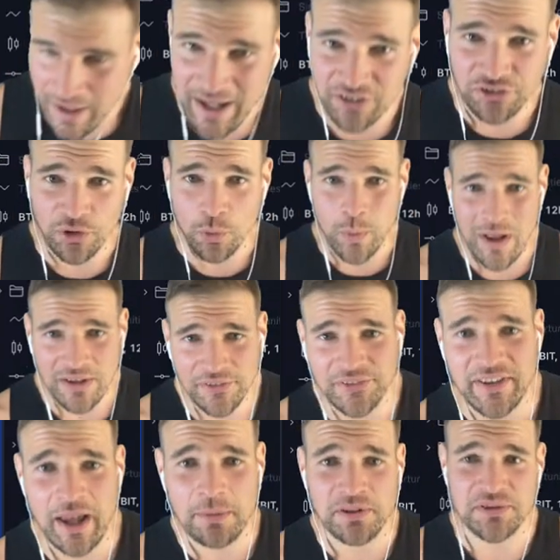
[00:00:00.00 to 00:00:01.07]
it's a
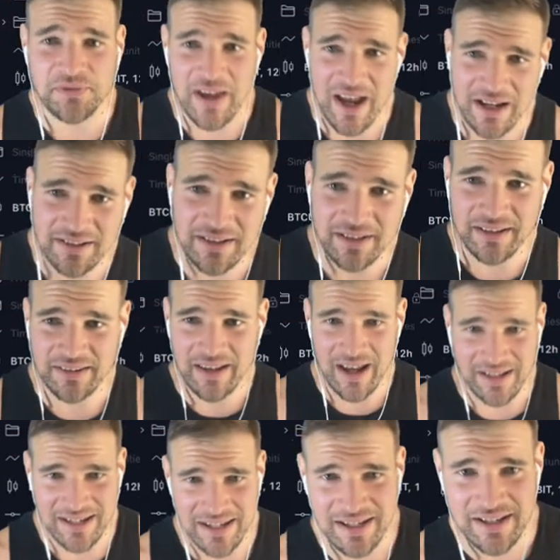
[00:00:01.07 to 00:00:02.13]
well-established fact
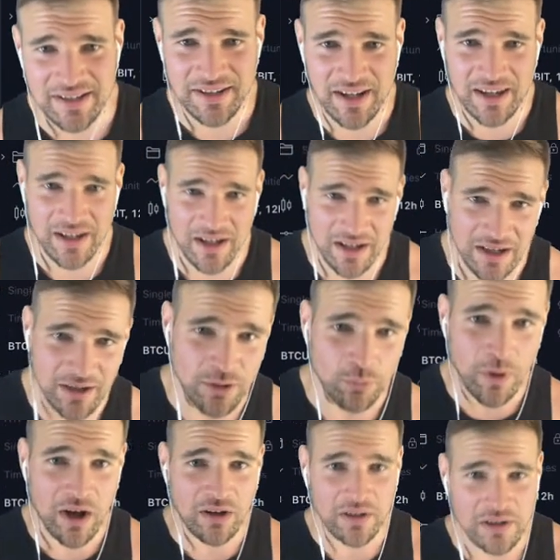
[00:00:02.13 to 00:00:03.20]
that he is a,
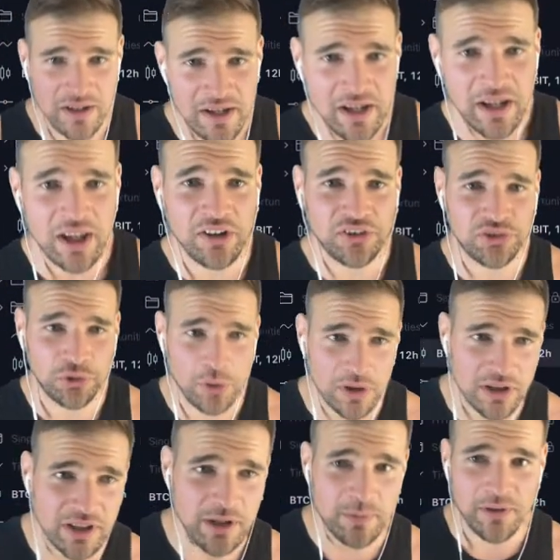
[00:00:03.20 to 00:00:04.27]
well,
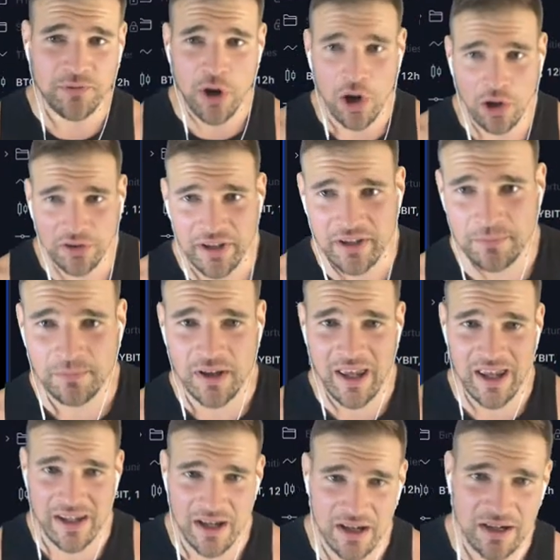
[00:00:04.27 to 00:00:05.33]
historically we've called him
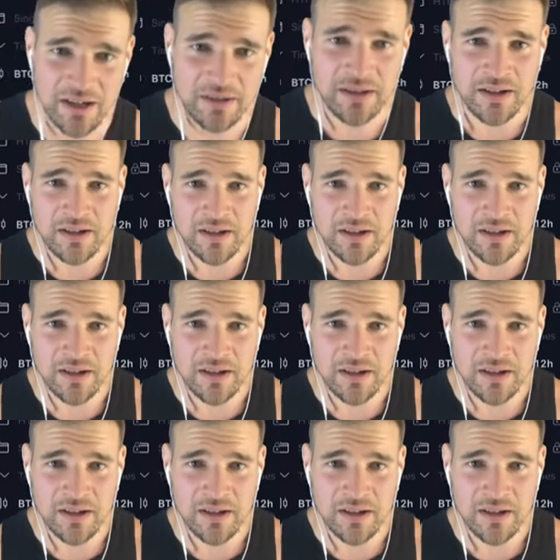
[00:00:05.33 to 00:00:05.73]
a,